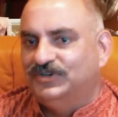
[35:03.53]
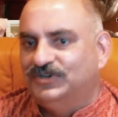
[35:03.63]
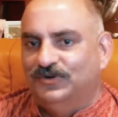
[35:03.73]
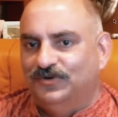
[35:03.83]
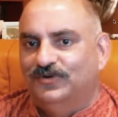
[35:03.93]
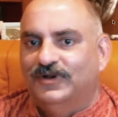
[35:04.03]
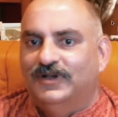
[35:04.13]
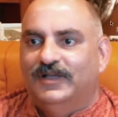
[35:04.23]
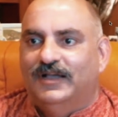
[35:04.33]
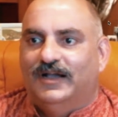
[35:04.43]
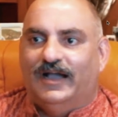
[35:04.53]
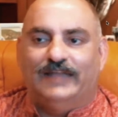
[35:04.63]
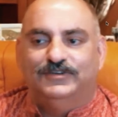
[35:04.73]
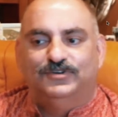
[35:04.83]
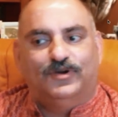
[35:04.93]
to,
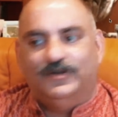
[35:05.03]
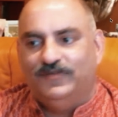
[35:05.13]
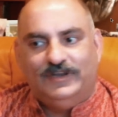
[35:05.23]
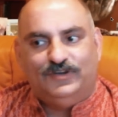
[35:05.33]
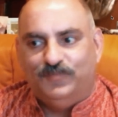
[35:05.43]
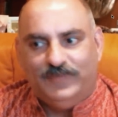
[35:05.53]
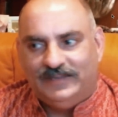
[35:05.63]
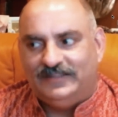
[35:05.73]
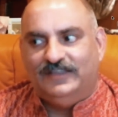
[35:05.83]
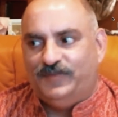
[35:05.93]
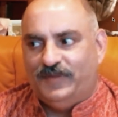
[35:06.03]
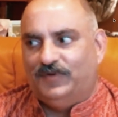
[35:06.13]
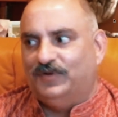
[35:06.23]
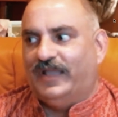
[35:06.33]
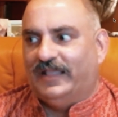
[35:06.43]
and you don't even need to meet these people
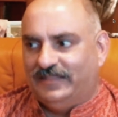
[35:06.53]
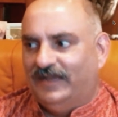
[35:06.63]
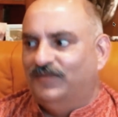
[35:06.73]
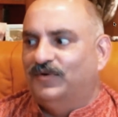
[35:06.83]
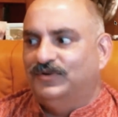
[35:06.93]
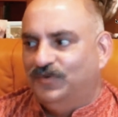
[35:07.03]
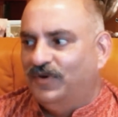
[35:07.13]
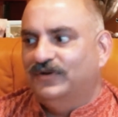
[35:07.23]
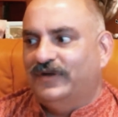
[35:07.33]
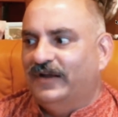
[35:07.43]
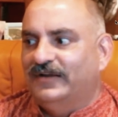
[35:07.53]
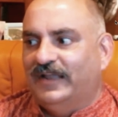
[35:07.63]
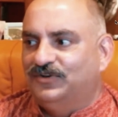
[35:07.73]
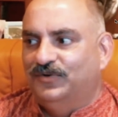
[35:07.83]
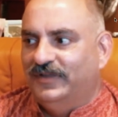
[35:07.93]
to get there, what you want to try and
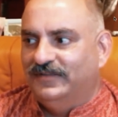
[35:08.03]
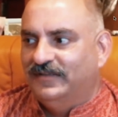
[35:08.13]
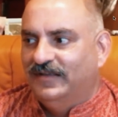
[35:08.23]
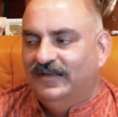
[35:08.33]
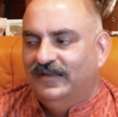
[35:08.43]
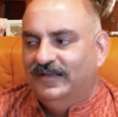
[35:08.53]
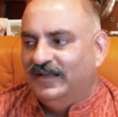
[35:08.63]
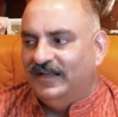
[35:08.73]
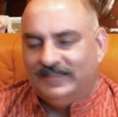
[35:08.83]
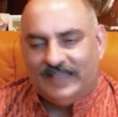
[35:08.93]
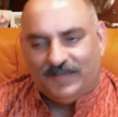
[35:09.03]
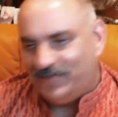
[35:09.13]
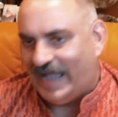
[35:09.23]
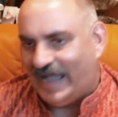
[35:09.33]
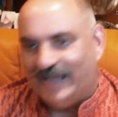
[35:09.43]
get to is their
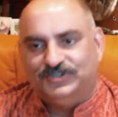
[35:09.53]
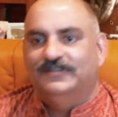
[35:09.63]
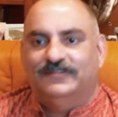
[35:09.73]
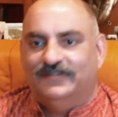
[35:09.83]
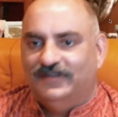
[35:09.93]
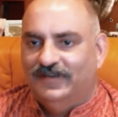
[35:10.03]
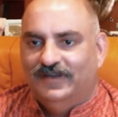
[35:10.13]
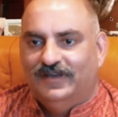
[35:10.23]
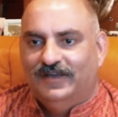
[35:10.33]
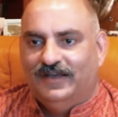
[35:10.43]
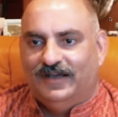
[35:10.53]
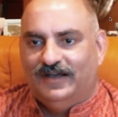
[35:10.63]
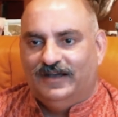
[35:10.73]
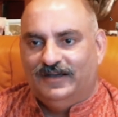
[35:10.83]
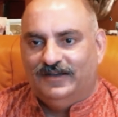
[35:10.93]
passions.
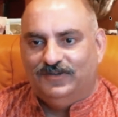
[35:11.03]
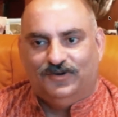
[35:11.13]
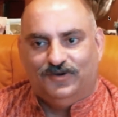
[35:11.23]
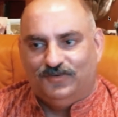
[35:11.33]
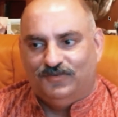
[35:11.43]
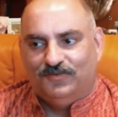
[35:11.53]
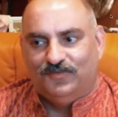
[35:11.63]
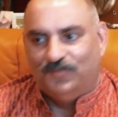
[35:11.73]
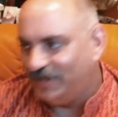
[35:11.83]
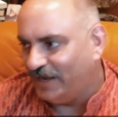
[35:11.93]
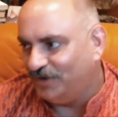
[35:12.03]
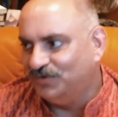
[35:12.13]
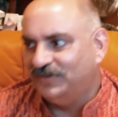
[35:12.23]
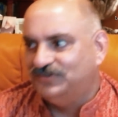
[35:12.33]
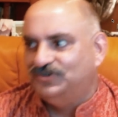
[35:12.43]
Would they do
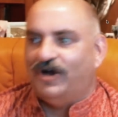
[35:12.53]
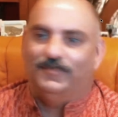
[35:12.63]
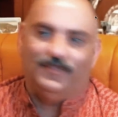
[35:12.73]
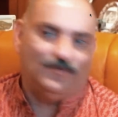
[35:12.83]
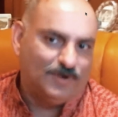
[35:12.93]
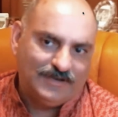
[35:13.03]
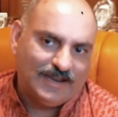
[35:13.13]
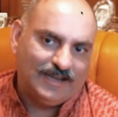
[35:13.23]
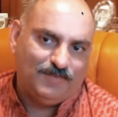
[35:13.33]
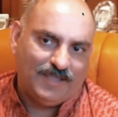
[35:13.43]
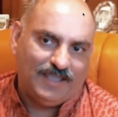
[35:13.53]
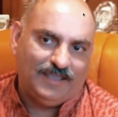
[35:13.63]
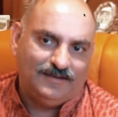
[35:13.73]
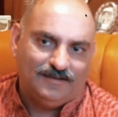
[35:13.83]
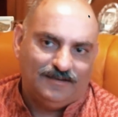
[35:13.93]
this job if they weren't getting paid?